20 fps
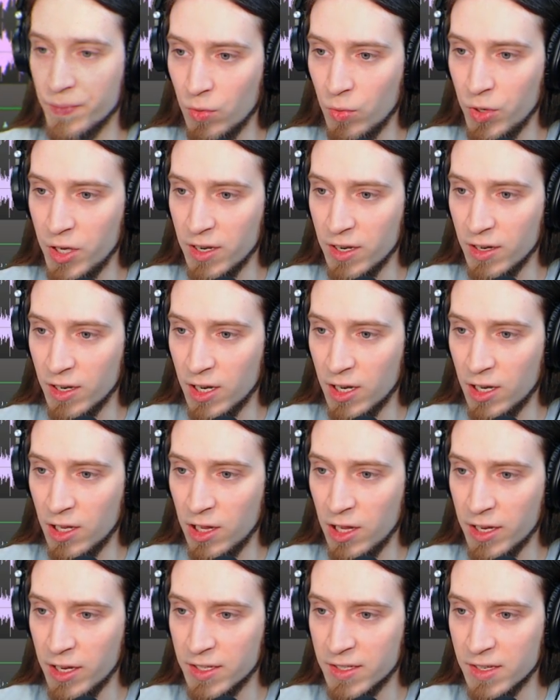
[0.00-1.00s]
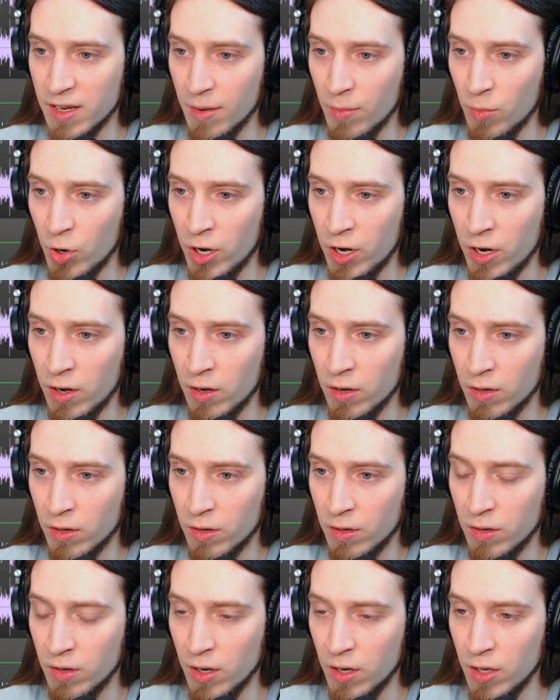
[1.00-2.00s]
We can click somewhere
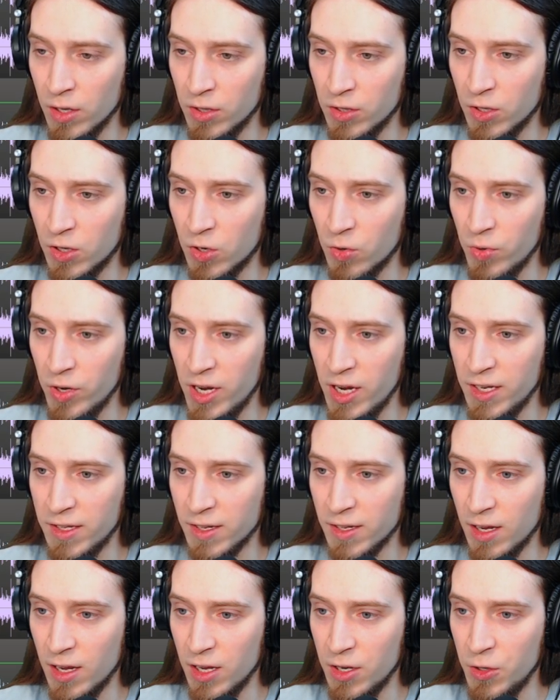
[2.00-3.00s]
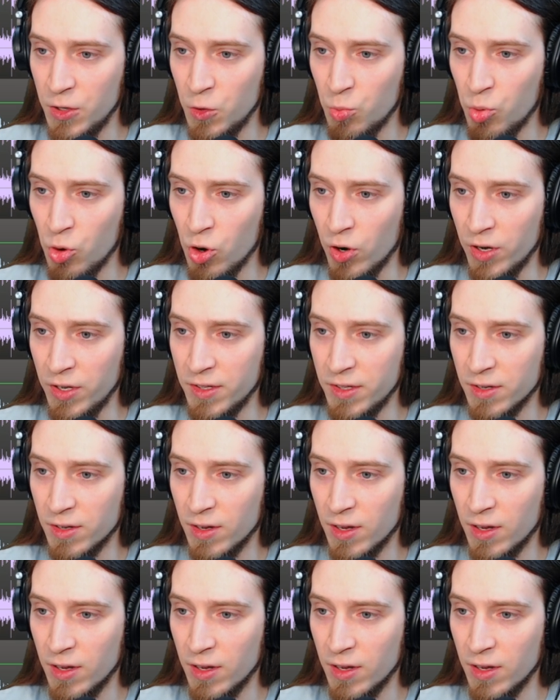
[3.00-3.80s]
to create a new point.